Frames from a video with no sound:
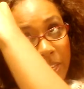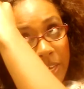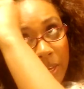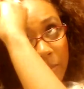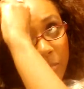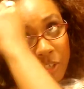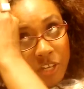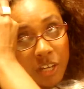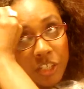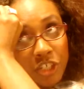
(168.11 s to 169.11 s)
heat
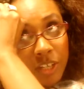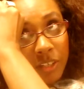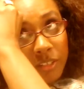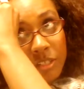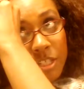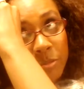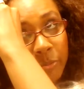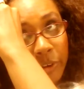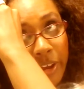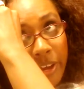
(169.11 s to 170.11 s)
protection
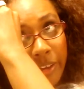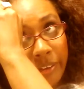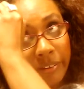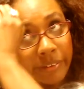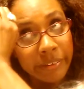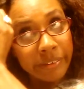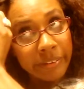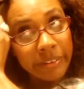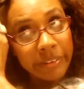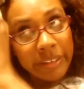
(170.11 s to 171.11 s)
spray.
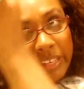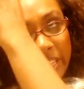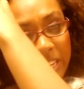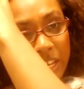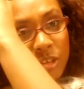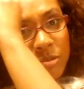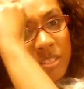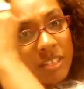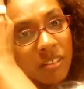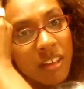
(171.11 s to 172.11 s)
And I use
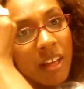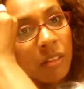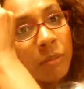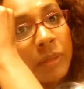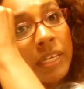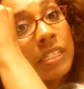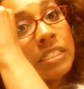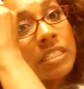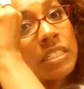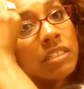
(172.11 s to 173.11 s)
Silk
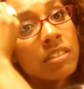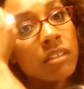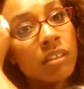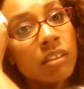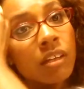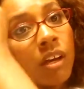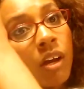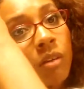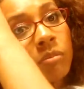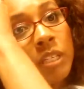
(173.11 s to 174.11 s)
Elements
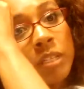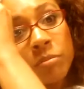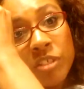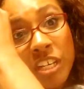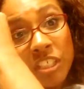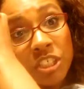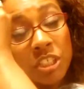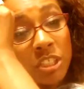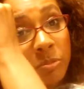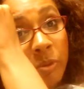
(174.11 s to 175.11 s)
um, heat protection
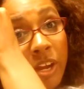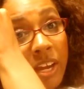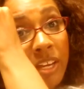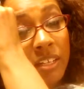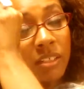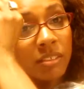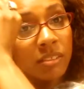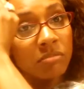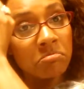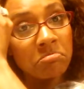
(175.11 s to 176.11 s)
spray.
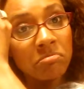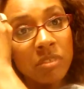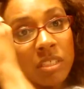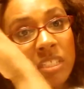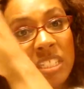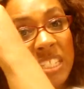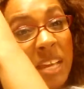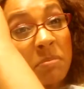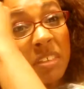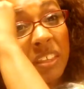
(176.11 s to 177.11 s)
It's the
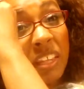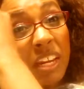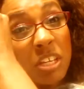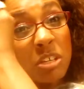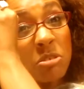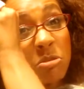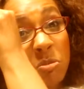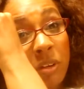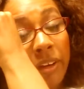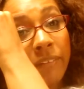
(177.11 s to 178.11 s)
same thing that I use
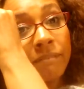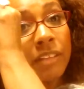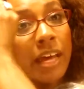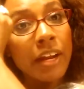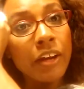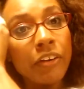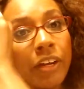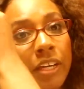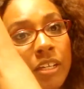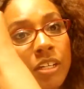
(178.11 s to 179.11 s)
when I flat iron
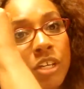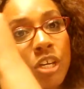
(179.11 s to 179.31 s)
it.